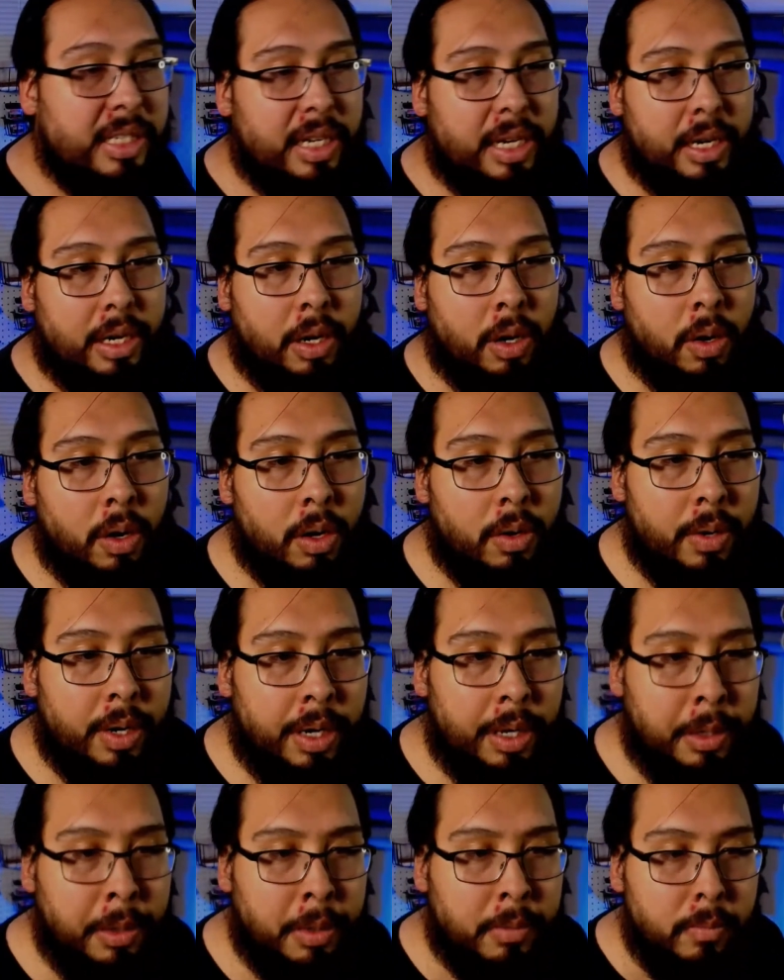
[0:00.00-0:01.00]
didn't know
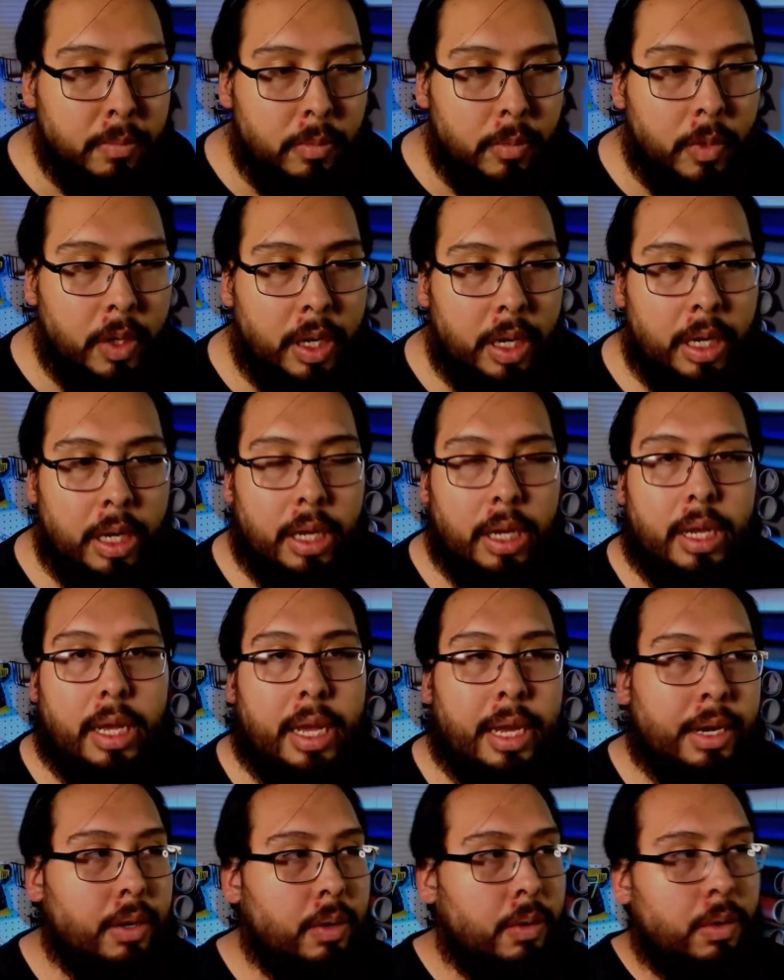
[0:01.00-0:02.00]
already,
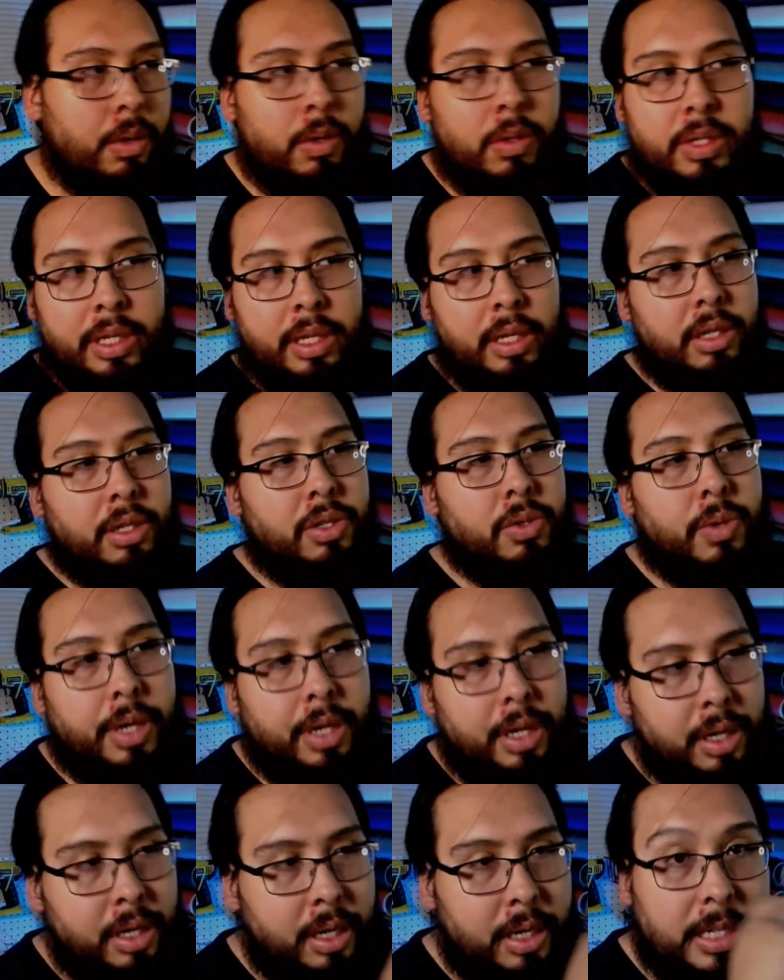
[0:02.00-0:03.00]
I do use
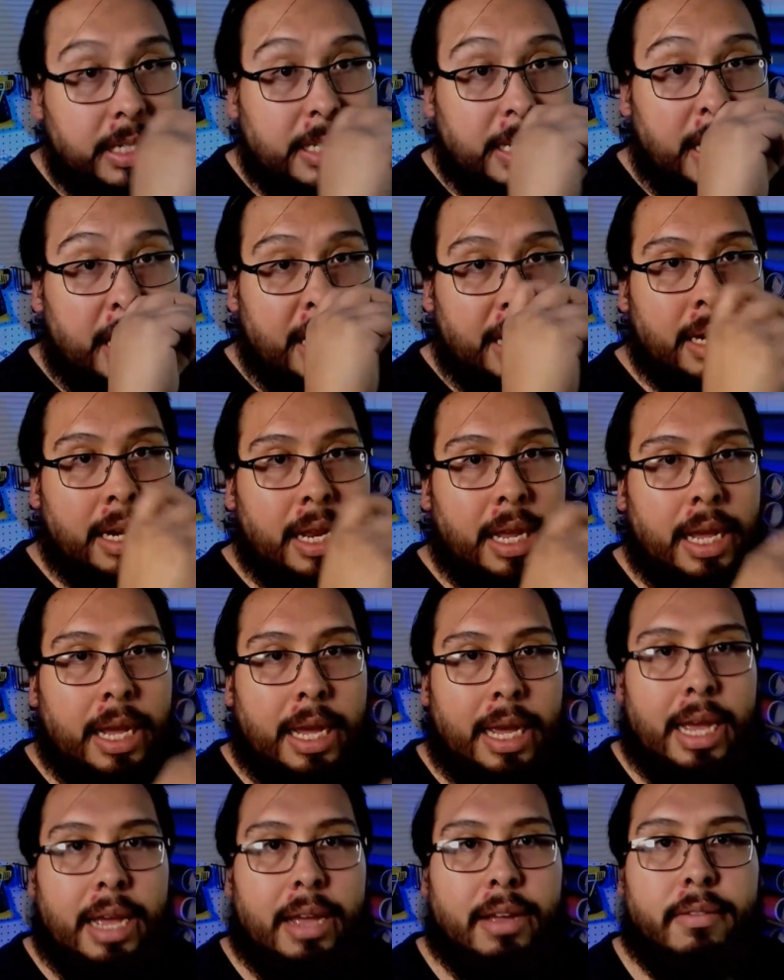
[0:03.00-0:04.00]
Illustrator to design. I
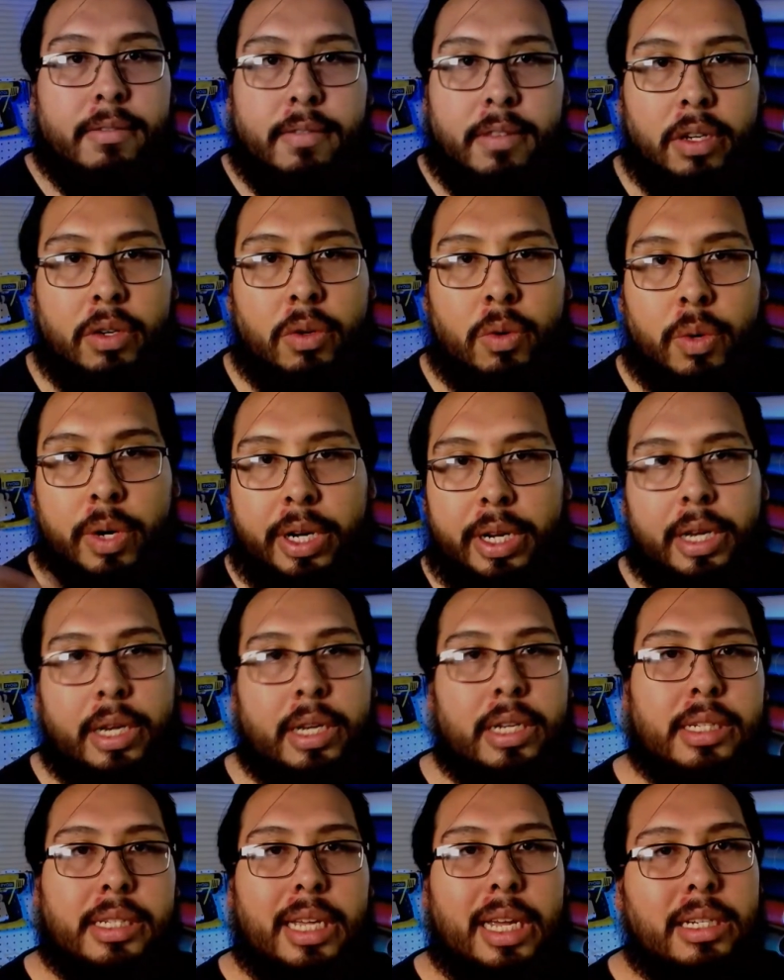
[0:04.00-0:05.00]
have the Cricut
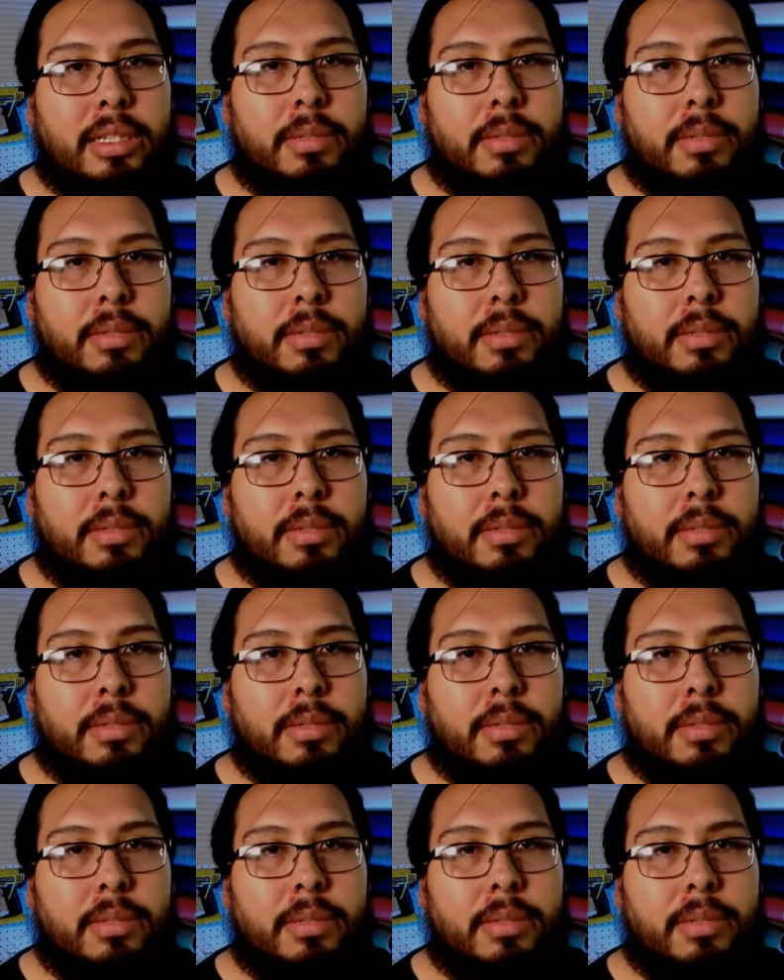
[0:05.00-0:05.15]
design